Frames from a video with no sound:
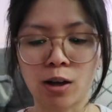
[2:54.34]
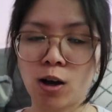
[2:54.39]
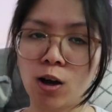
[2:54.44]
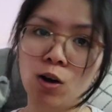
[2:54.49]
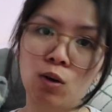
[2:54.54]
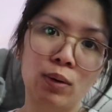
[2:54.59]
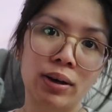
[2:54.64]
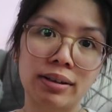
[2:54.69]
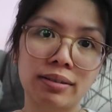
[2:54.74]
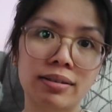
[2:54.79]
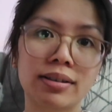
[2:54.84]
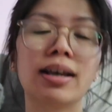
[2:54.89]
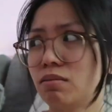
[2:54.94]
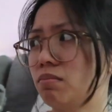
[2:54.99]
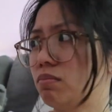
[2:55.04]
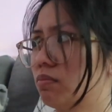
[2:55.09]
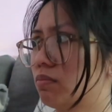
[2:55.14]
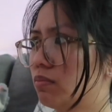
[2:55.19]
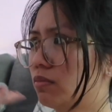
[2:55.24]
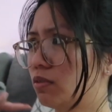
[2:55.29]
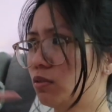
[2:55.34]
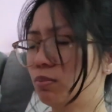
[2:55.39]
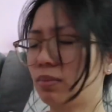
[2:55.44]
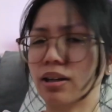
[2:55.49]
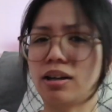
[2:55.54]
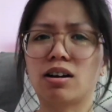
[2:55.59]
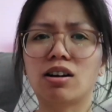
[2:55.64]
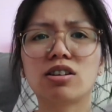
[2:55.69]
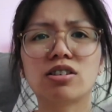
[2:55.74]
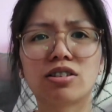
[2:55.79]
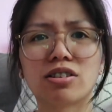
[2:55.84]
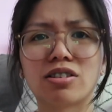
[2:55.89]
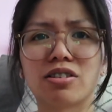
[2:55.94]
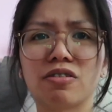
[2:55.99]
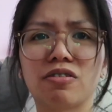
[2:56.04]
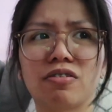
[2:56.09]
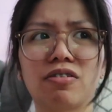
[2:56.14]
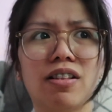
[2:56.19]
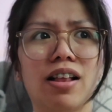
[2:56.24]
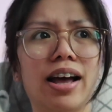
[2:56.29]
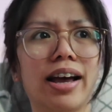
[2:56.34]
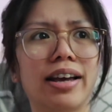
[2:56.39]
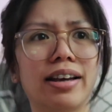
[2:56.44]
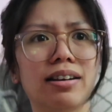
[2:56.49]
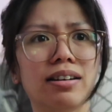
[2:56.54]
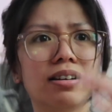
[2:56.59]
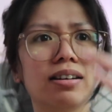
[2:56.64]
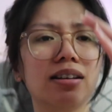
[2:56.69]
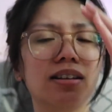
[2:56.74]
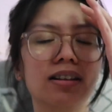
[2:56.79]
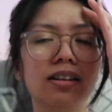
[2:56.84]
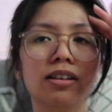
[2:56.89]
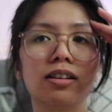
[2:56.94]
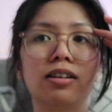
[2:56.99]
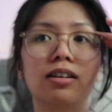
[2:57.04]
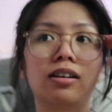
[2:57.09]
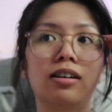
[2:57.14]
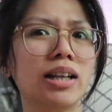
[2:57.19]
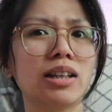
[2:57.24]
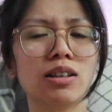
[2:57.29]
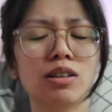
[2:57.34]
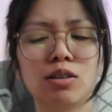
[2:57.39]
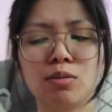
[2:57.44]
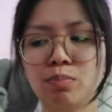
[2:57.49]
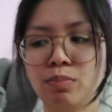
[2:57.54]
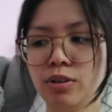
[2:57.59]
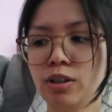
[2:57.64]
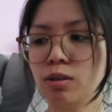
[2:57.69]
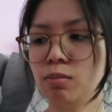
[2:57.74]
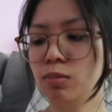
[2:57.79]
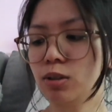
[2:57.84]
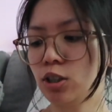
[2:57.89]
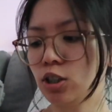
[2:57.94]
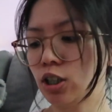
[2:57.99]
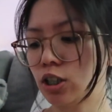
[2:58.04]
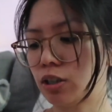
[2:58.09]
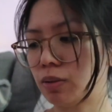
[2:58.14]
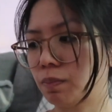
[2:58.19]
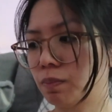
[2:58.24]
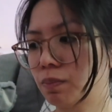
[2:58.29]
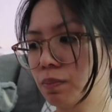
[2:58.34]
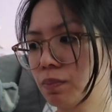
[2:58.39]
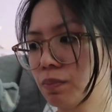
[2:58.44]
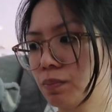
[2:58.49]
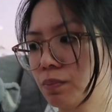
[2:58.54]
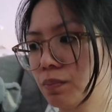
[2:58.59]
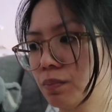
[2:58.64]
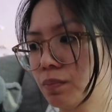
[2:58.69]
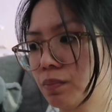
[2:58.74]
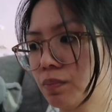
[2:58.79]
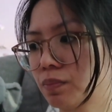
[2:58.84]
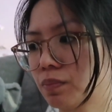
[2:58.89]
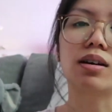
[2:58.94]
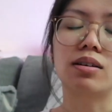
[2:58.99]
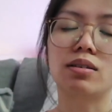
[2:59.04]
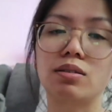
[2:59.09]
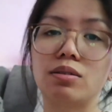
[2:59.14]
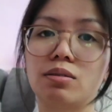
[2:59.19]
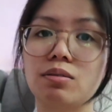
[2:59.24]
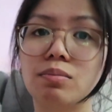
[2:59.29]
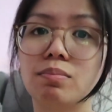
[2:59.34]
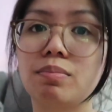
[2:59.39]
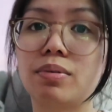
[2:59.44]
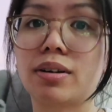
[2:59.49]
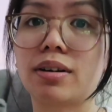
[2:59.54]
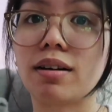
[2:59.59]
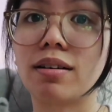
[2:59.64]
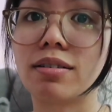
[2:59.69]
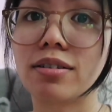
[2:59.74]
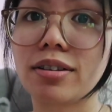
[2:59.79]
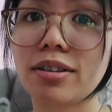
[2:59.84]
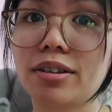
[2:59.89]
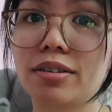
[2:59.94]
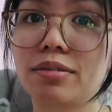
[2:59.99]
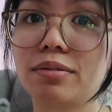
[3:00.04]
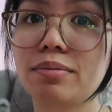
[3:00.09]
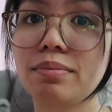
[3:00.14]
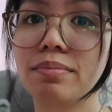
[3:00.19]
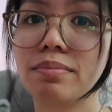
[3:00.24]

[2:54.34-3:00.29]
oh well my gosh, it's a fly. That's pretty much it. Oh, but also,